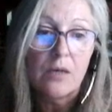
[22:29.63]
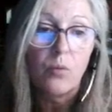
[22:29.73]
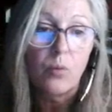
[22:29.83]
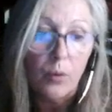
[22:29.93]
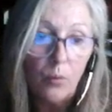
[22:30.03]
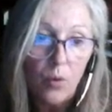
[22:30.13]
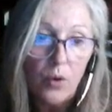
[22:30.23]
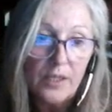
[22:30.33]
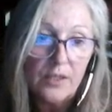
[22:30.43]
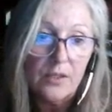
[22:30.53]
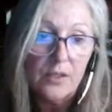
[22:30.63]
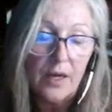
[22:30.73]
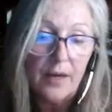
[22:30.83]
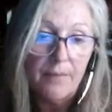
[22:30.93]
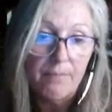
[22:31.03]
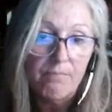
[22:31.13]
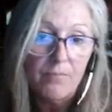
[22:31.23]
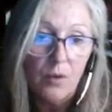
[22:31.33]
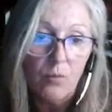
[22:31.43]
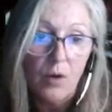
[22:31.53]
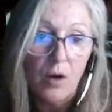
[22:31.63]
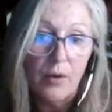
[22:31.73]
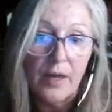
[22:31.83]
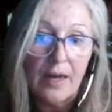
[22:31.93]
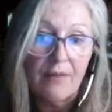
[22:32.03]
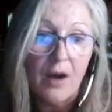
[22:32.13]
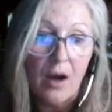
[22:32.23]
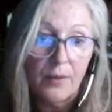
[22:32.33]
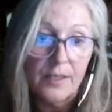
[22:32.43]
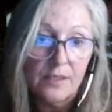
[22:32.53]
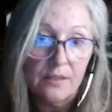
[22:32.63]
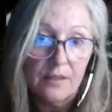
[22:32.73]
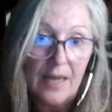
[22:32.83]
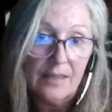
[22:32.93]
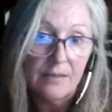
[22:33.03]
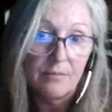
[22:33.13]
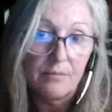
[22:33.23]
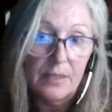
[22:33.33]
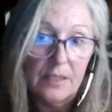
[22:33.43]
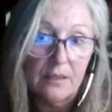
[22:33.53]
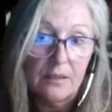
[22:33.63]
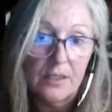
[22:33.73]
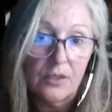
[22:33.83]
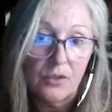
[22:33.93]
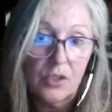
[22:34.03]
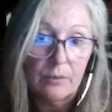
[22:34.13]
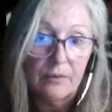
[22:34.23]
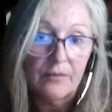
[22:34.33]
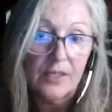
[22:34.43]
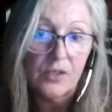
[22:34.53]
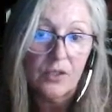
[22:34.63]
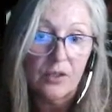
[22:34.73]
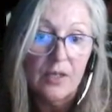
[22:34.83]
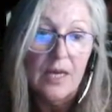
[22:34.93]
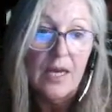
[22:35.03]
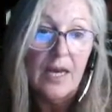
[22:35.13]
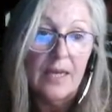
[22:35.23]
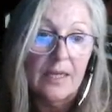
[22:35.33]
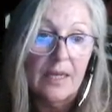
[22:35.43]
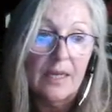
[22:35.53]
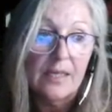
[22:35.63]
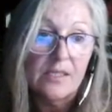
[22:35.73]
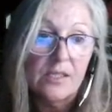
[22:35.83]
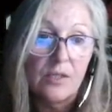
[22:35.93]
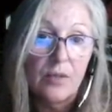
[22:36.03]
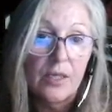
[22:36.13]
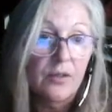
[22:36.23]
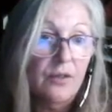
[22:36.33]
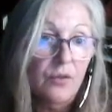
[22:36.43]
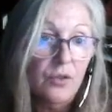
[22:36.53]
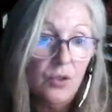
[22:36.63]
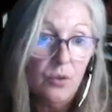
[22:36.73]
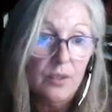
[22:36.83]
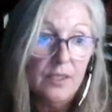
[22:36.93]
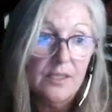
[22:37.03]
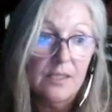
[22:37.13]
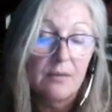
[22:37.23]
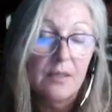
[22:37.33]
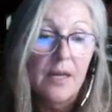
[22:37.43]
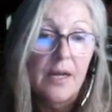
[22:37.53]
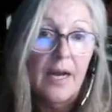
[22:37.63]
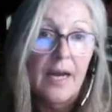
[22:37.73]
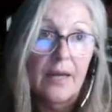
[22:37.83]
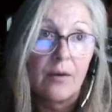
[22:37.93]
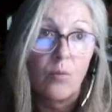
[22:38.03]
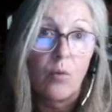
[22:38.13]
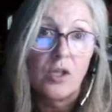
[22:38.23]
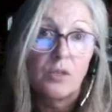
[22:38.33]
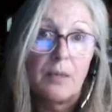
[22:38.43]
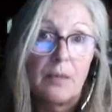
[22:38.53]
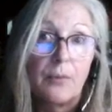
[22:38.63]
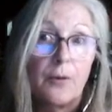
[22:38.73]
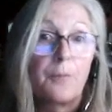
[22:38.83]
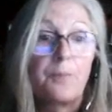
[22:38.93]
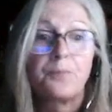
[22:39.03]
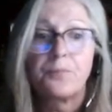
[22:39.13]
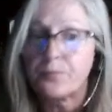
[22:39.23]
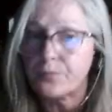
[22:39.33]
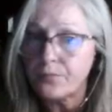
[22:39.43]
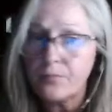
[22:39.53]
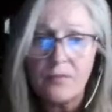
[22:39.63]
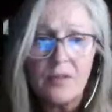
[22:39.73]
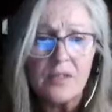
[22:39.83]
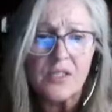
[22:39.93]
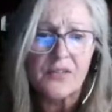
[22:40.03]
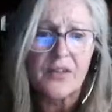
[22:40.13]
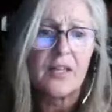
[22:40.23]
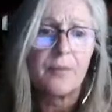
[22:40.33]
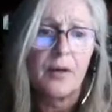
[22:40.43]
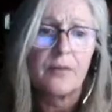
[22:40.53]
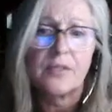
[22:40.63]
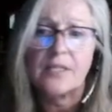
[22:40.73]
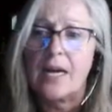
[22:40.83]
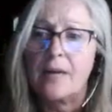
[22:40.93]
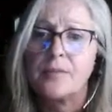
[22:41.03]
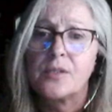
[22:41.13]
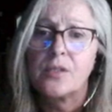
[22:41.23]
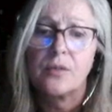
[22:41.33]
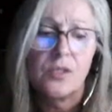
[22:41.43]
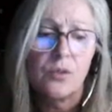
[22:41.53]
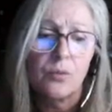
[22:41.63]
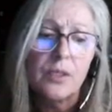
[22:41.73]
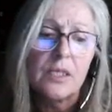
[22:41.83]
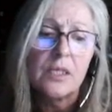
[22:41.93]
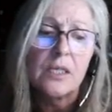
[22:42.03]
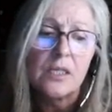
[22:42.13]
rewarding role, and I've always liked being a clinical supervisor and getting to hear different stories and watch people develop over time. So it's a really